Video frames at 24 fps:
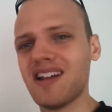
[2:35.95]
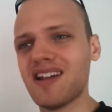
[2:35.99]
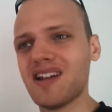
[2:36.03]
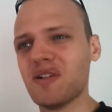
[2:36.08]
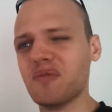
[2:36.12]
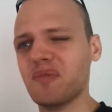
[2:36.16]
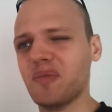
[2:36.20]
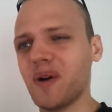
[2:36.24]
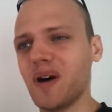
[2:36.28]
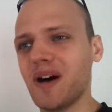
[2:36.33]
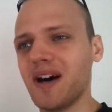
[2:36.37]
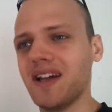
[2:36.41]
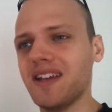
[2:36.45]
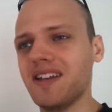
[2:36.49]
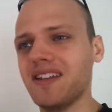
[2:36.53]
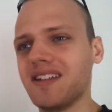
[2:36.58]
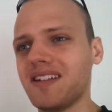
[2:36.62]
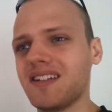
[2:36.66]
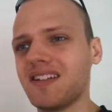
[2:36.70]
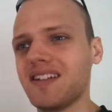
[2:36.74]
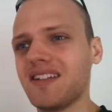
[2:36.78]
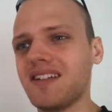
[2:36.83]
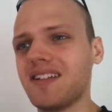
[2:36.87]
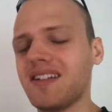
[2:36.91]
But
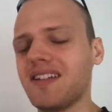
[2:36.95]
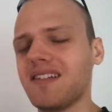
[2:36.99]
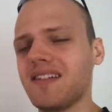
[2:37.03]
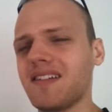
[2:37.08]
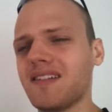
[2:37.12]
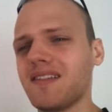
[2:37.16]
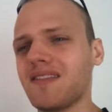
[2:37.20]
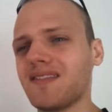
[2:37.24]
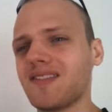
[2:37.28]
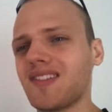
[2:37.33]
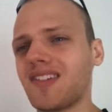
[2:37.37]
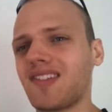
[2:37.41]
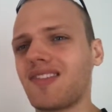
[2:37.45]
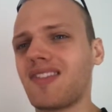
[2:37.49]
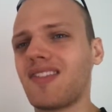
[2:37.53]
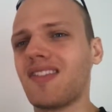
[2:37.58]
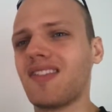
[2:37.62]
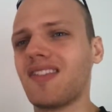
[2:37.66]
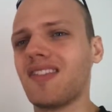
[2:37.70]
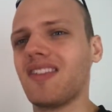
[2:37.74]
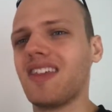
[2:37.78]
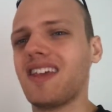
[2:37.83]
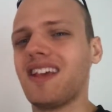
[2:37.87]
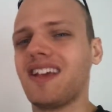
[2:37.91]

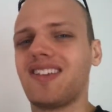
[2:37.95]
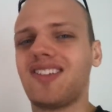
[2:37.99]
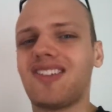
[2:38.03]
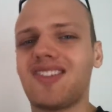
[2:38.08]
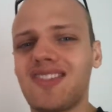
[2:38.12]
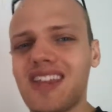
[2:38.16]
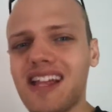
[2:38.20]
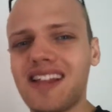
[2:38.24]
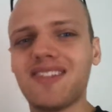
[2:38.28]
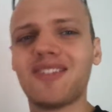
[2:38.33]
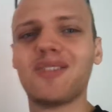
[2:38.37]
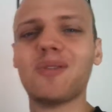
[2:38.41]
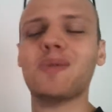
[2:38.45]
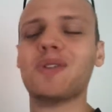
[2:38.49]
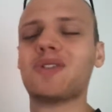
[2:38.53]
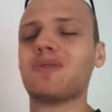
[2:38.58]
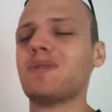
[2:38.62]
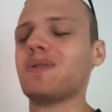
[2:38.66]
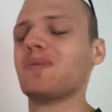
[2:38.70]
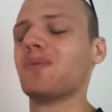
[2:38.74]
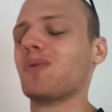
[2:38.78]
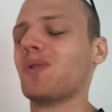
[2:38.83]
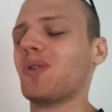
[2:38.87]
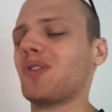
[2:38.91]
just the extent to which
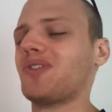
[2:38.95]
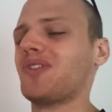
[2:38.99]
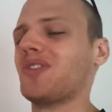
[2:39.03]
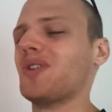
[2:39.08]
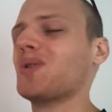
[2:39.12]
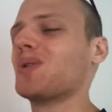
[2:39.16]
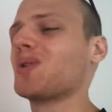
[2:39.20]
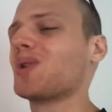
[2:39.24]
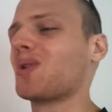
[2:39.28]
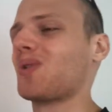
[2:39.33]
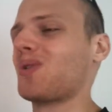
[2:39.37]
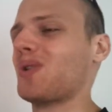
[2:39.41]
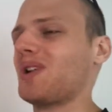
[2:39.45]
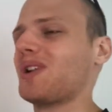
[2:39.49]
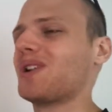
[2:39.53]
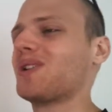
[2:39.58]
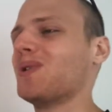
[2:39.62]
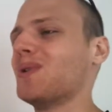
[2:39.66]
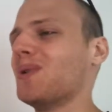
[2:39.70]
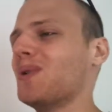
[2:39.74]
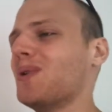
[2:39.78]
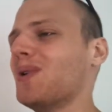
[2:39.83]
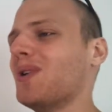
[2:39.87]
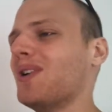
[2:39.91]
people are so
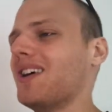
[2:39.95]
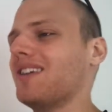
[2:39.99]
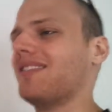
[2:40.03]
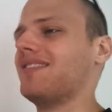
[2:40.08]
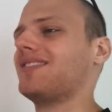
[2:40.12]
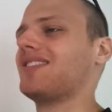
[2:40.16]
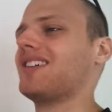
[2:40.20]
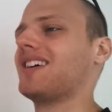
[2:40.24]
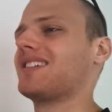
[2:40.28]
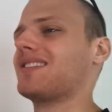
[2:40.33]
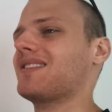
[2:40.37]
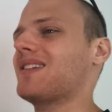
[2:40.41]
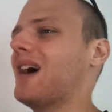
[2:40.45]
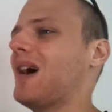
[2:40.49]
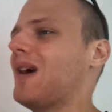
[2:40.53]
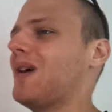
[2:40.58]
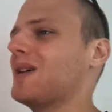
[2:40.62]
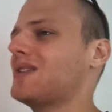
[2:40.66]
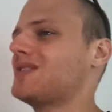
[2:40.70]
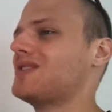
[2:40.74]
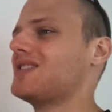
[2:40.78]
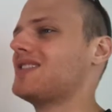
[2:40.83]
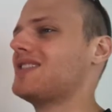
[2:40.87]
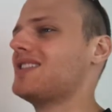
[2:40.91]
critical of
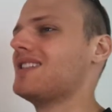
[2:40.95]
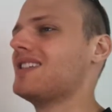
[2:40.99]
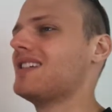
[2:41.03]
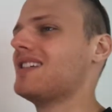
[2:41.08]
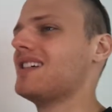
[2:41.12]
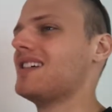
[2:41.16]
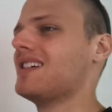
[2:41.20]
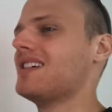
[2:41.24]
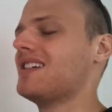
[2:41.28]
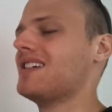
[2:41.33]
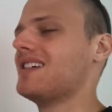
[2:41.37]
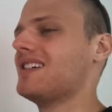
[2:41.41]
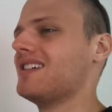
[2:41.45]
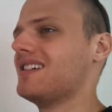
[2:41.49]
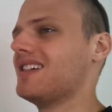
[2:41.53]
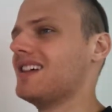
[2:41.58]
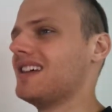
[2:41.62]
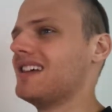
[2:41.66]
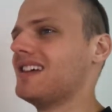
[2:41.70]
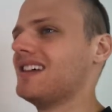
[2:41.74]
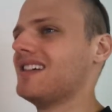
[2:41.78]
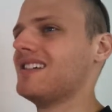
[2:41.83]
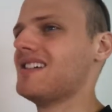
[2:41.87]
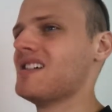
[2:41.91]
technology,
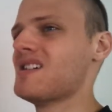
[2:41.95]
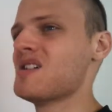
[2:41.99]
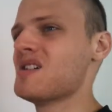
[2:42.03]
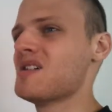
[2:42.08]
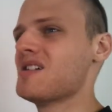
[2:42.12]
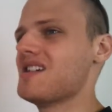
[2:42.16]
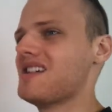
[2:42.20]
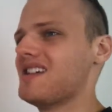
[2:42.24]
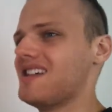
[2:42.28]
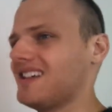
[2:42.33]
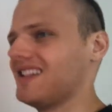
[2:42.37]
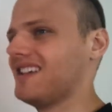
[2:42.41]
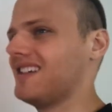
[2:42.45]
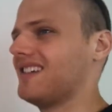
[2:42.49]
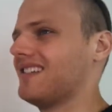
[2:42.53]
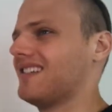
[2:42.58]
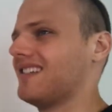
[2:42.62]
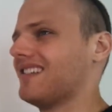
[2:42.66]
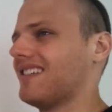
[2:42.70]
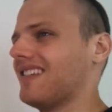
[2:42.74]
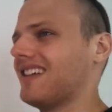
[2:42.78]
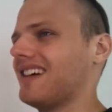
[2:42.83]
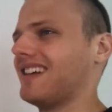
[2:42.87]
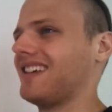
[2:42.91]
it,
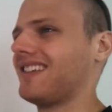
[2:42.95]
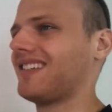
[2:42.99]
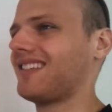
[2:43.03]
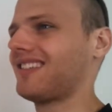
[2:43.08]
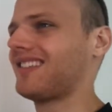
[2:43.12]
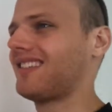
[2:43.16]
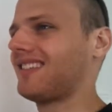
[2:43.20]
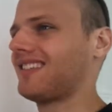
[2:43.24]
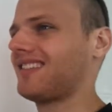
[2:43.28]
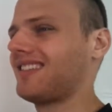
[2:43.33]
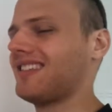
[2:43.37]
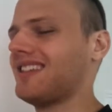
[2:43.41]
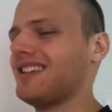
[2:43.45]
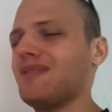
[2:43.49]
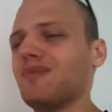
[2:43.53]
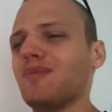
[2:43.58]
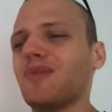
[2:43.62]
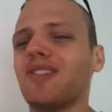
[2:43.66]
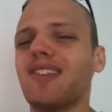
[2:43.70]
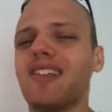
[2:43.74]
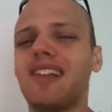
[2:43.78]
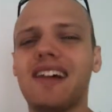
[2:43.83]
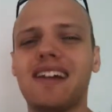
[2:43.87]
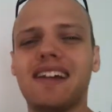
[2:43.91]
like,
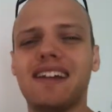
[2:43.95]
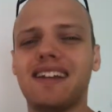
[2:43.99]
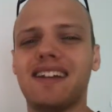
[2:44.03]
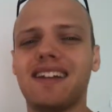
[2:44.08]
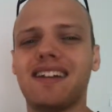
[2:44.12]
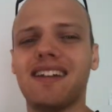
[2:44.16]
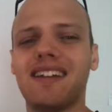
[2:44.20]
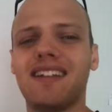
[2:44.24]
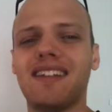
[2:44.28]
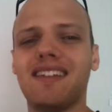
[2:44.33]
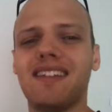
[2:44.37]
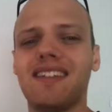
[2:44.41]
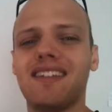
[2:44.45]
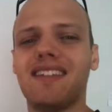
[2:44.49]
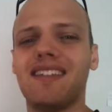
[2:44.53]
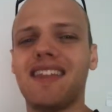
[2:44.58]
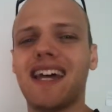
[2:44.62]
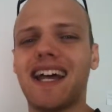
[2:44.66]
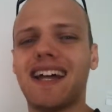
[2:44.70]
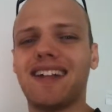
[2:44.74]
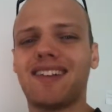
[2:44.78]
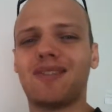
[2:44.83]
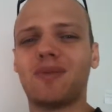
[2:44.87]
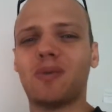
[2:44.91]
seems like
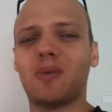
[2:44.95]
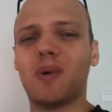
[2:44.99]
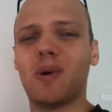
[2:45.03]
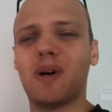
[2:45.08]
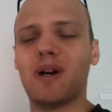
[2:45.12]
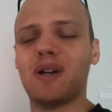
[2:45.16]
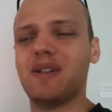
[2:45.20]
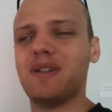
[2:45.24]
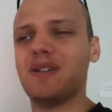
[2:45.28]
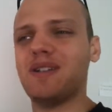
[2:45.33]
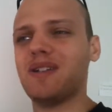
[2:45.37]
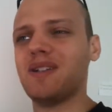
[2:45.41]
that's what